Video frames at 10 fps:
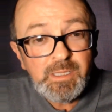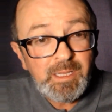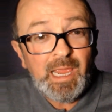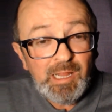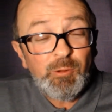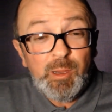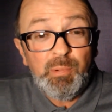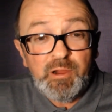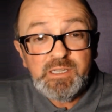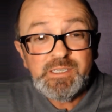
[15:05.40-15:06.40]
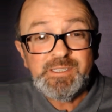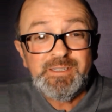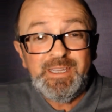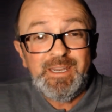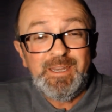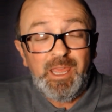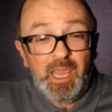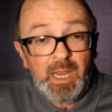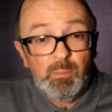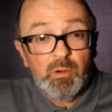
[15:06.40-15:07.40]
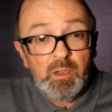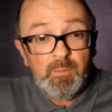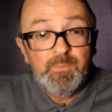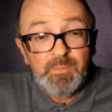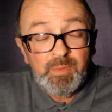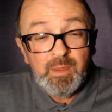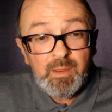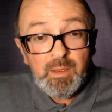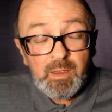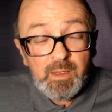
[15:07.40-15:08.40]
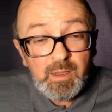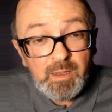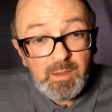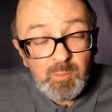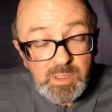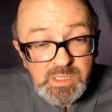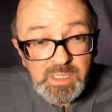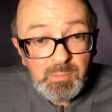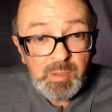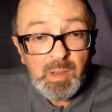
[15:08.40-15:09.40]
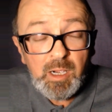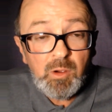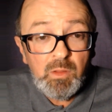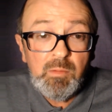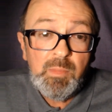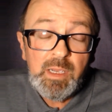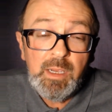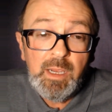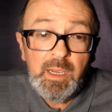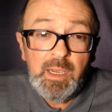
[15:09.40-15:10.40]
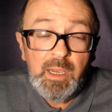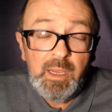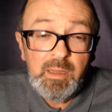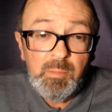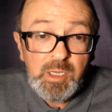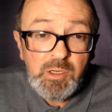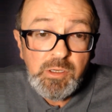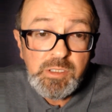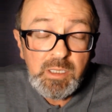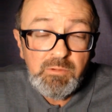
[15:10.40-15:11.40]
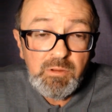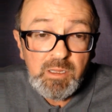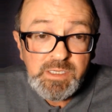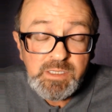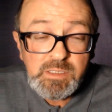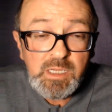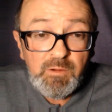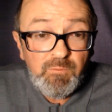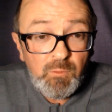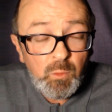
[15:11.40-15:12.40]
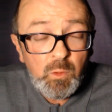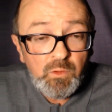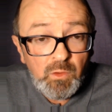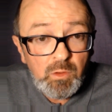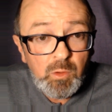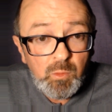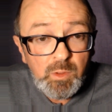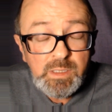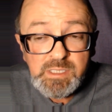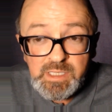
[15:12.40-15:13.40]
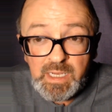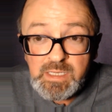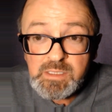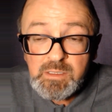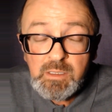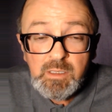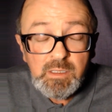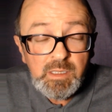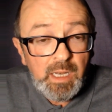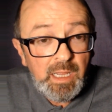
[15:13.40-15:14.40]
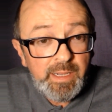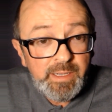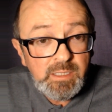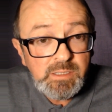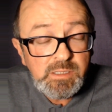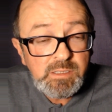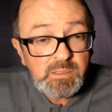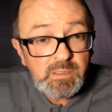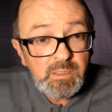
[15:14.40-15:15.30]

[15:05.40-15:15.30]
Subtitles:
at the Gallery Press in Canberra with a C mint mark on them. And the Mint usually releases a $4 coin set that has